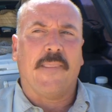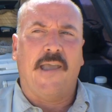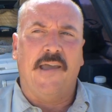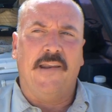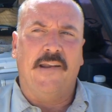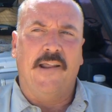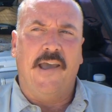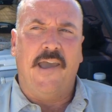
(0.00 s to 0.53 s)

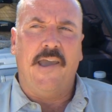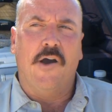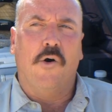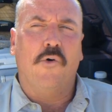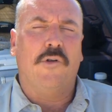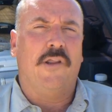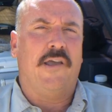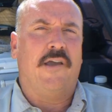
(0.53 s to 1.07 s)
And an
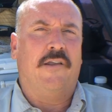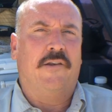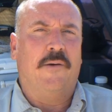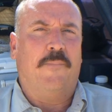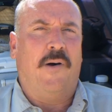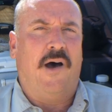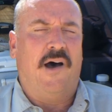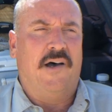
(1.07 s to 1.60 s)
aeolian
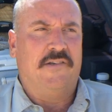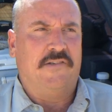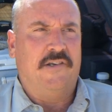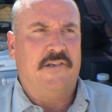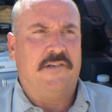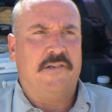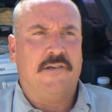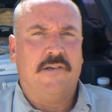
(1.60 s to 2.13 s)

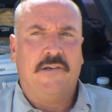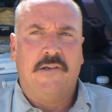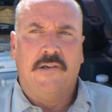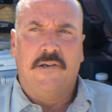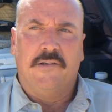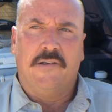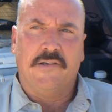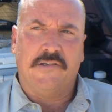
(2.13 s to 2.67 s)
deposit
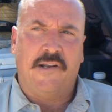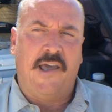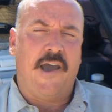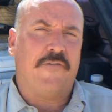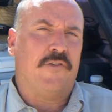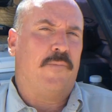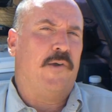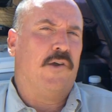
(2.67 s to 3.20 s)
doesn't
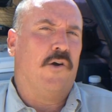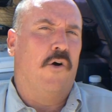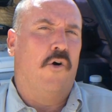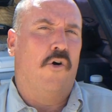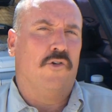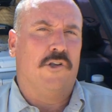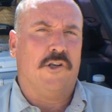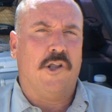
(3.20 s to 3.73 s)
have to be
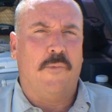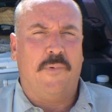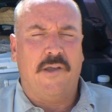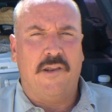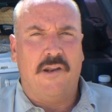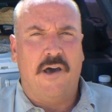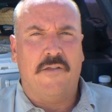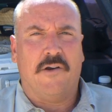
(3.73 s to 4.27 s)
gold. It could be
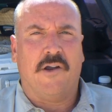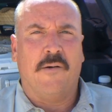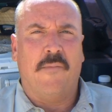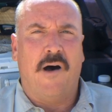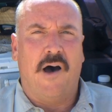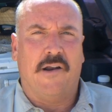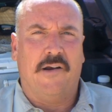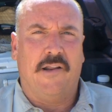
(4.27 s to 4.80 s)
another
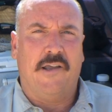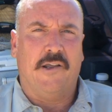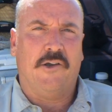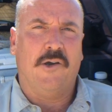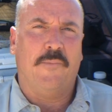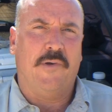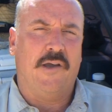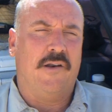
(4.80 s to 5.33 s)
commodity. It
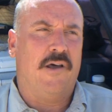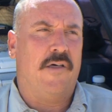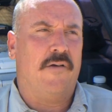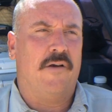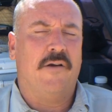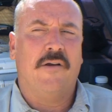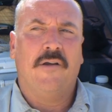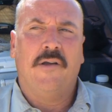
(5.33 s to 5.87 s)
could be
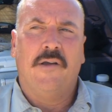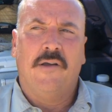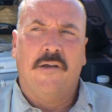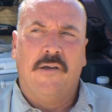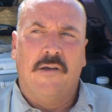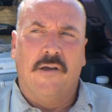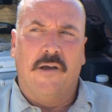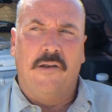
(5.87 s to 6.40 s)
another
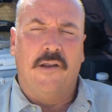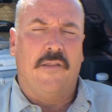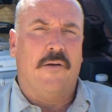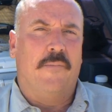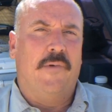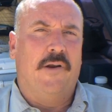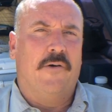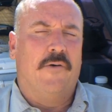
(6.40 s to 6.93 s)

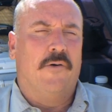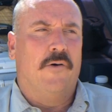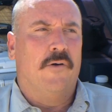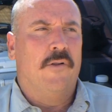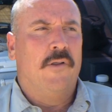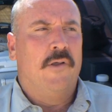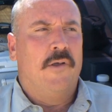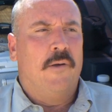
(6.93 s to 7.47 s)
mineral.